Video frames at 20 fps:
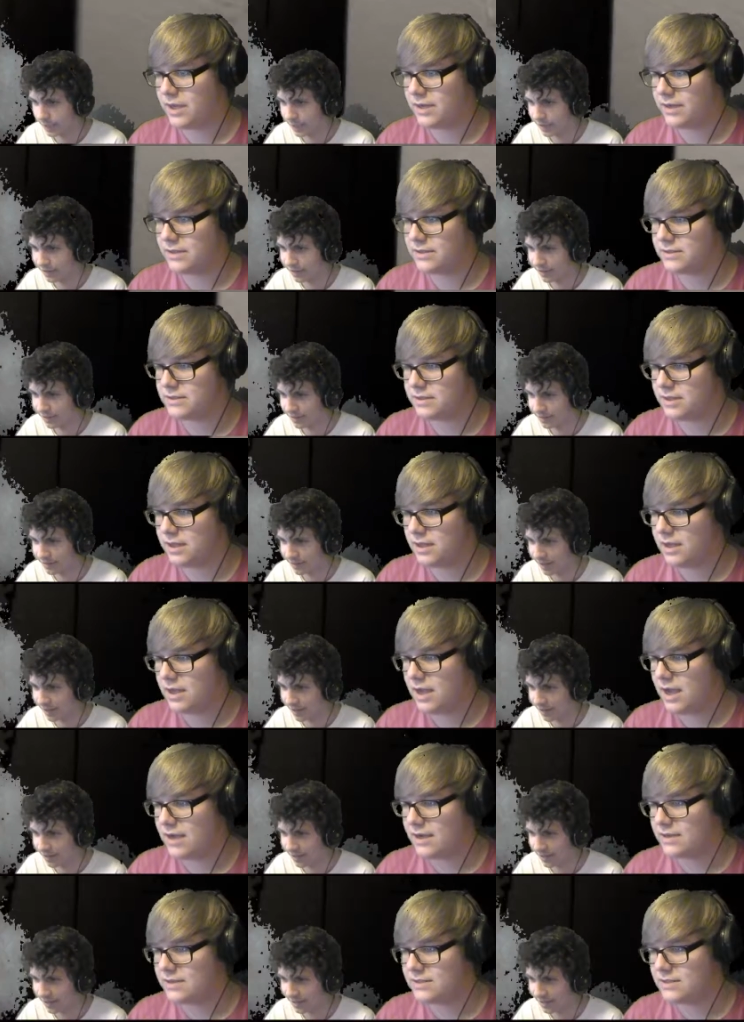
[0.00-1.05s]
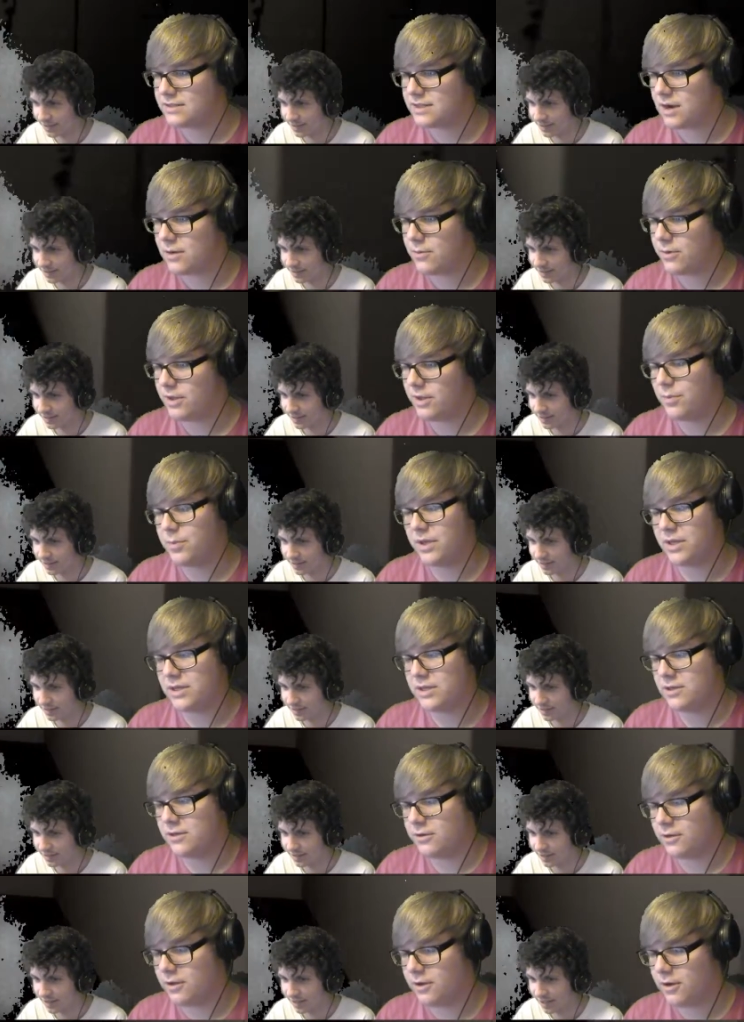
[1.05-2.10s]
Speaker 1: I guess, think, I, I guess it's not really a big
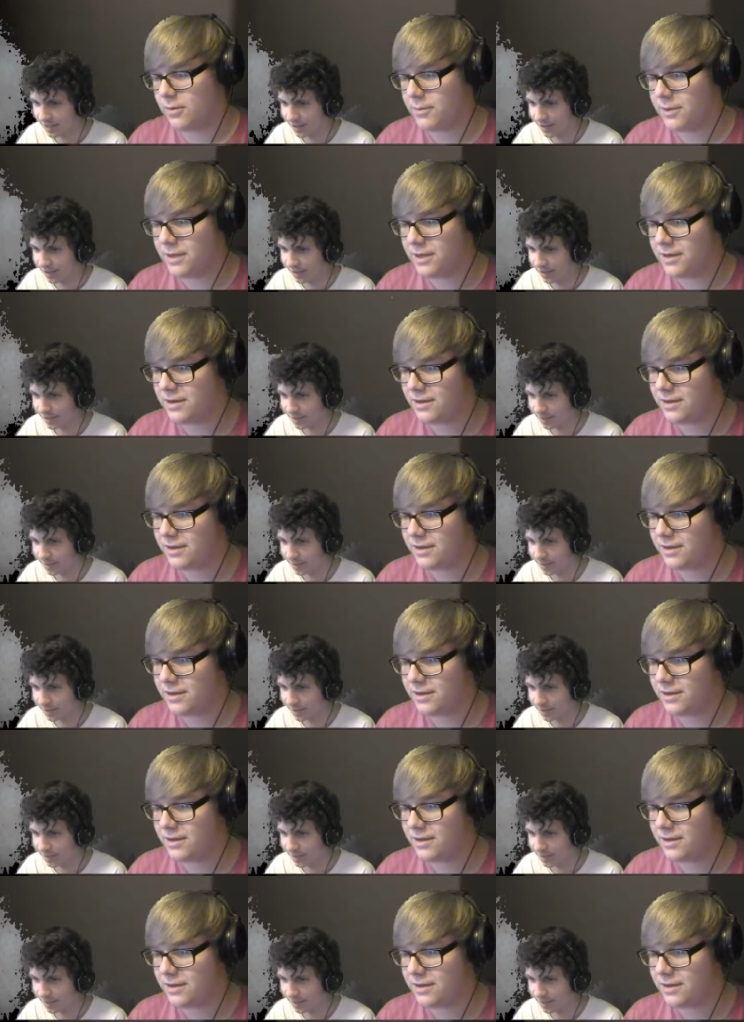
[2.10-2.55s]
deal, though. I, don't I mean, think it's